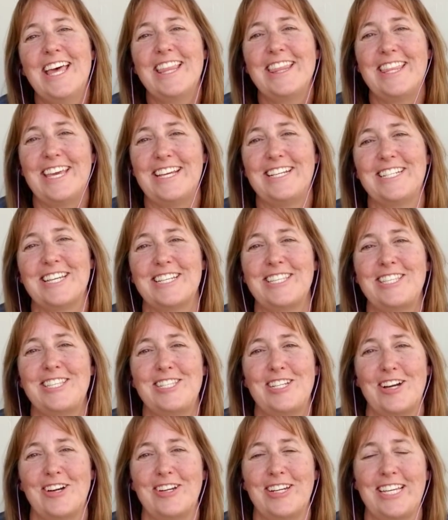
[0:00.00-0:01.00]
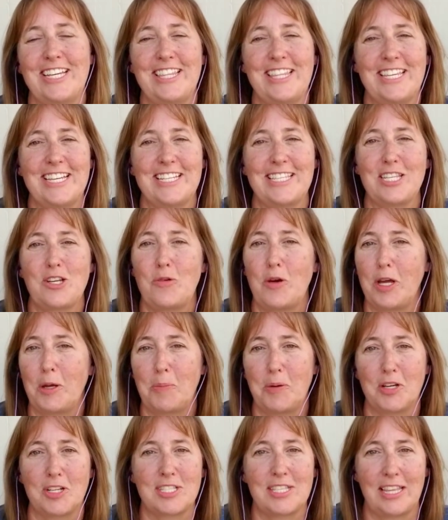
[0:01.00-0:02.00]
they just started this
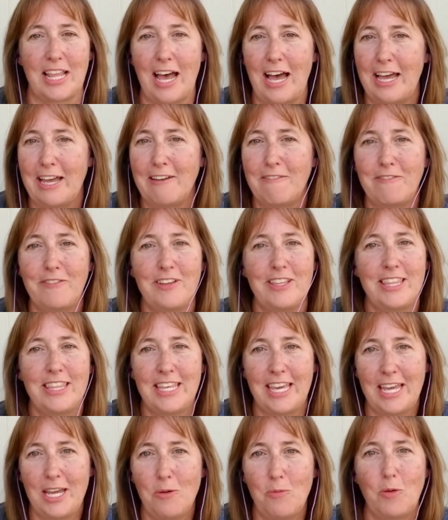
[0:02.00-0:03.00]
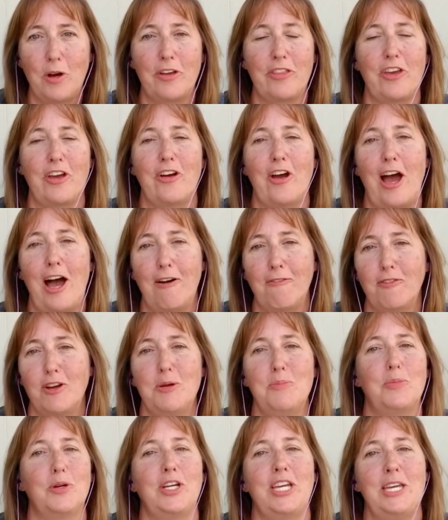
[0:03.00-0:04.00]
QuickBooks Live thing where they're
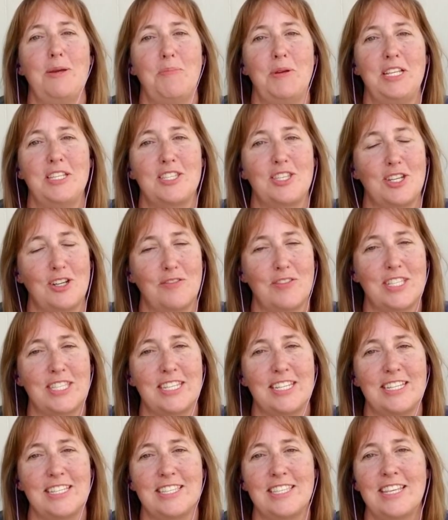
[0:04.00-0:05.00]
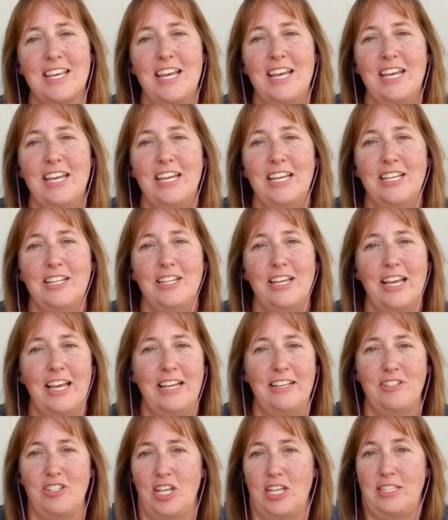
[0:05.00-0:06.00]
offering bookkeeping services
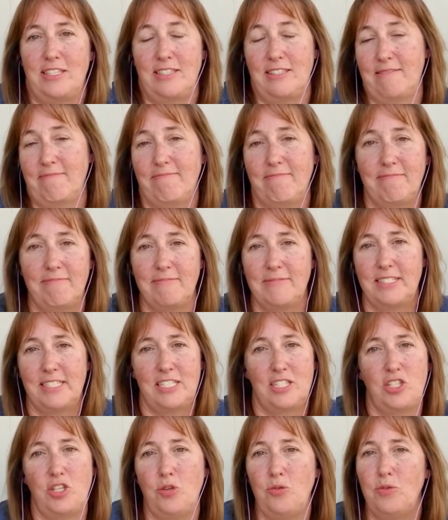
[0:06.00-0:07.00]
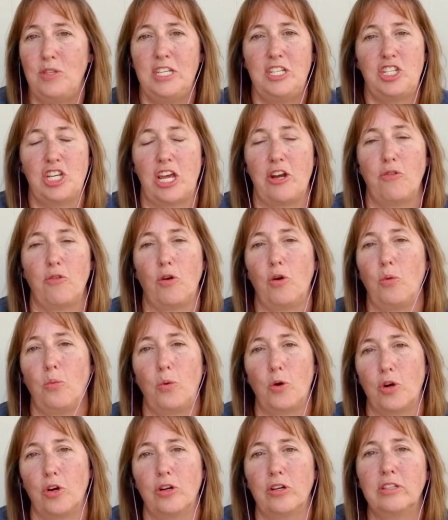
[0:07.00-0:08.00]
just to the general
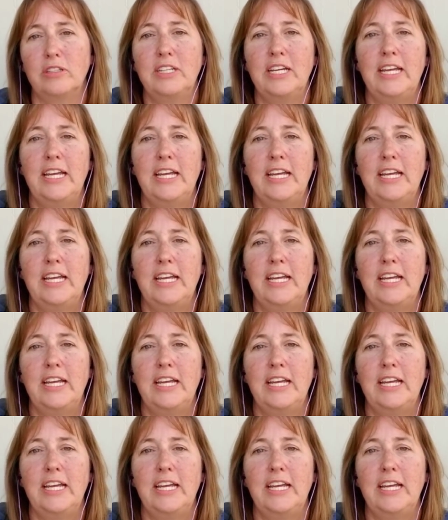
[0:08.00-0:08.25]
world,